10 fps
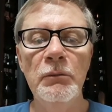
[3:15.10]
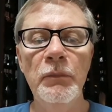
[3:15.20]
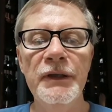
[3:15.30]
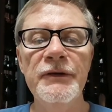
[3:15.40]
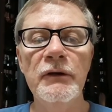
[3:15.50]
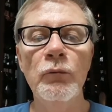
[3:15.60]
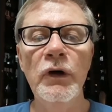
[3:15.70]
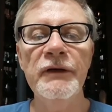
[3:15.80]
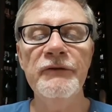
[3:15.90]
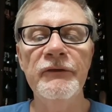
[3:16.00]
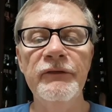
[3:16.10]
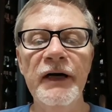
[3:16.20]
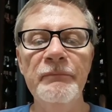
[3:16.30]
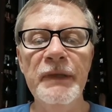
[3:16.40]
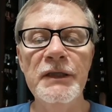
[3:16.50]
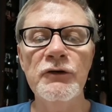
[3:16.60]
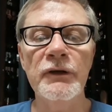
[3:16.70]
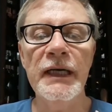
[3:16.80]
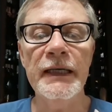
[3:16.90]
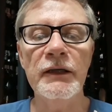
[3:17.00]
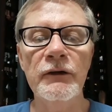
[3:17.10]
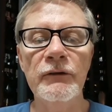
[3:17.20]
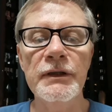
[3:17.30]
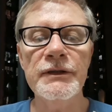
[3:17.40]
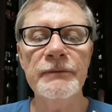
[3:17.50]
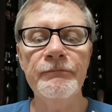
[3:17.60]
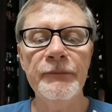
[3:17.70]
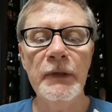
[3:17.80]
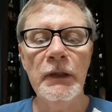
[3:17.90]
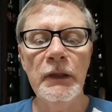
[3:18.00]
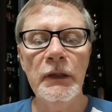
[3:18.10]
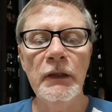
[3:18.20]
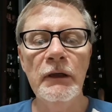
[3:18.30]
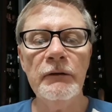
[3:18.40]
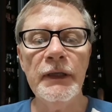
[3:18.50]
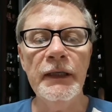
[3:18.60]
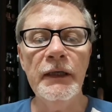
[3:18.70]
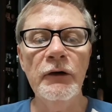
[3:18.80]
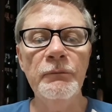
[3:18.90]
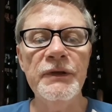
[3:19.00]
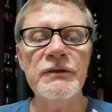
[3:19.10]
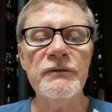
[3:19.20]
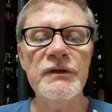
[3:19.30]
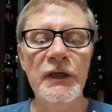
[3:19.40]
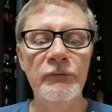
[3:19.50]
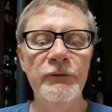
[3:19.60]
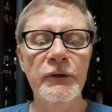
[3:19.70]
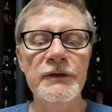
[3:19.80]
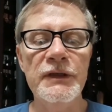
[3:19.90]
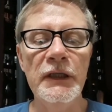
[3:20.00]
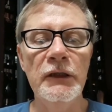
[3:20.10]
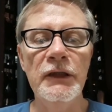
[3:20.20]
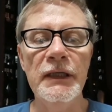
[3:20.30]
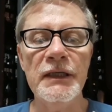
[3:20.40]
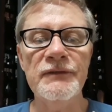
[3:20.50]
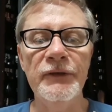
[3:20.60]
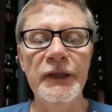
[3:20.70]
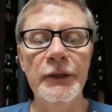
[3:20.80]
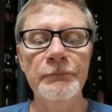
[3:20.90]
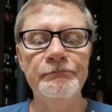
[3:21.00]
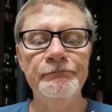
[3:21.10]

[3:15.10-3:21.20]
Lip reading: but they're one of the 5 major categories. Okay, I hope this was helpful. See you in the next video.